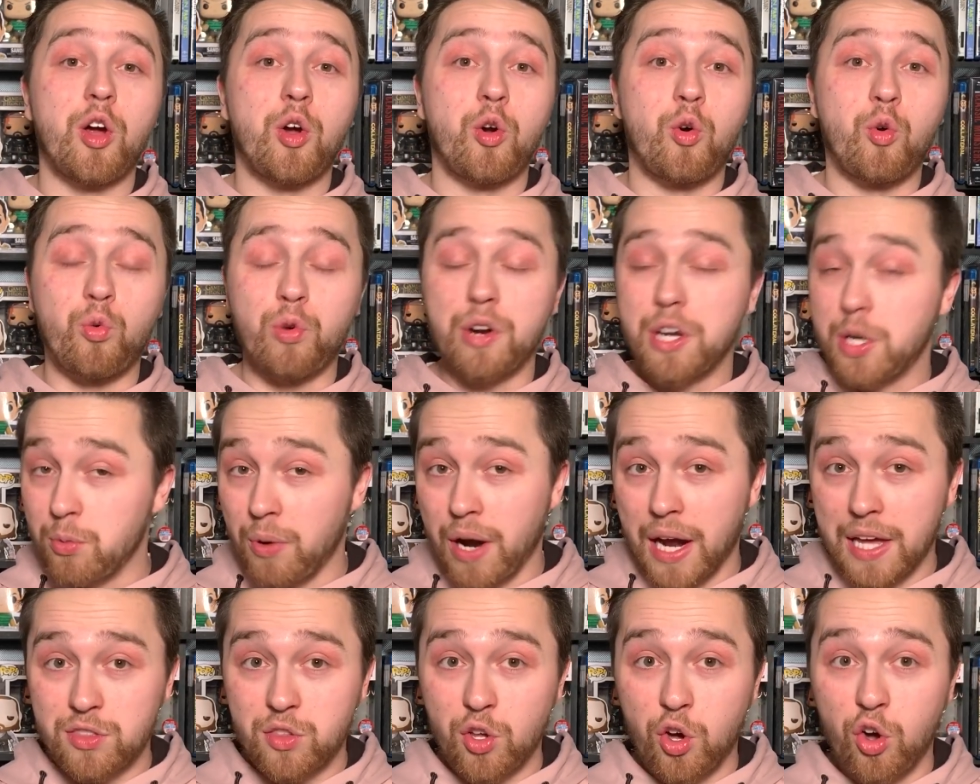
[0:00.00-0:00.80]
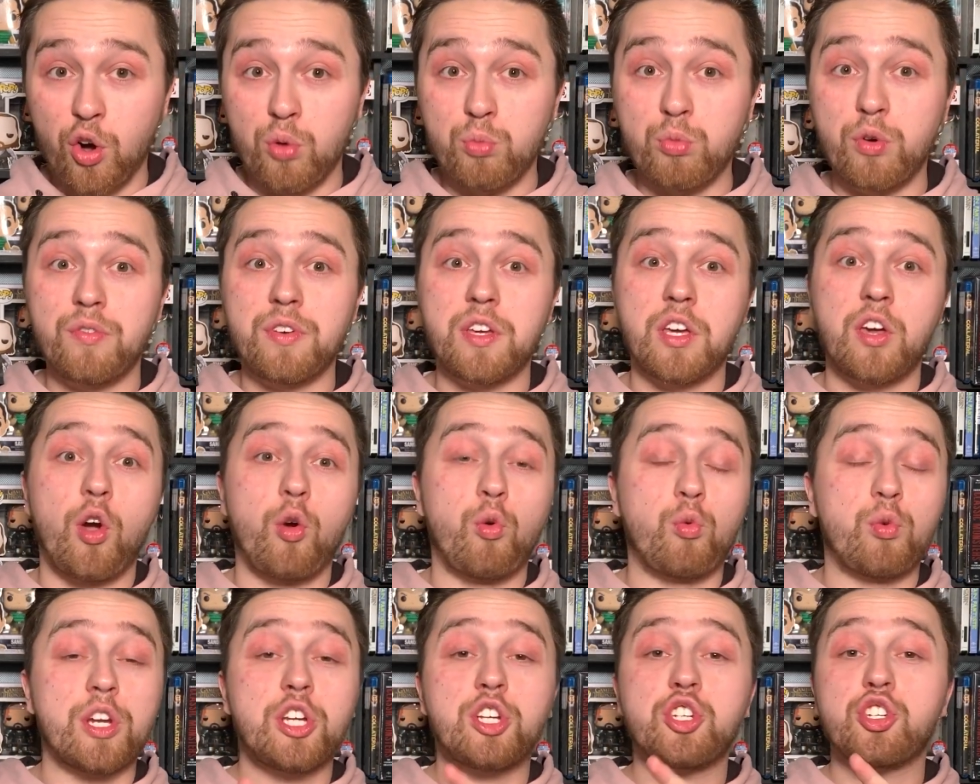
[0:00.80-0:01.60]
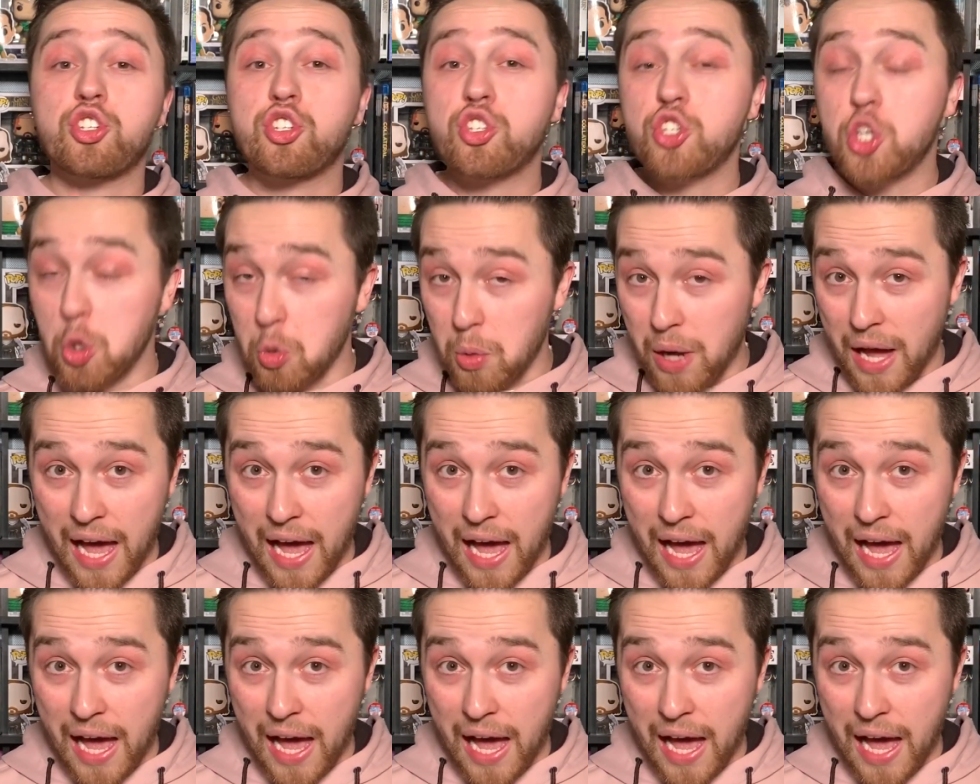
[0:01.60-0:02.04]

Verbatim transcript: rewrite the whole movie, reshoot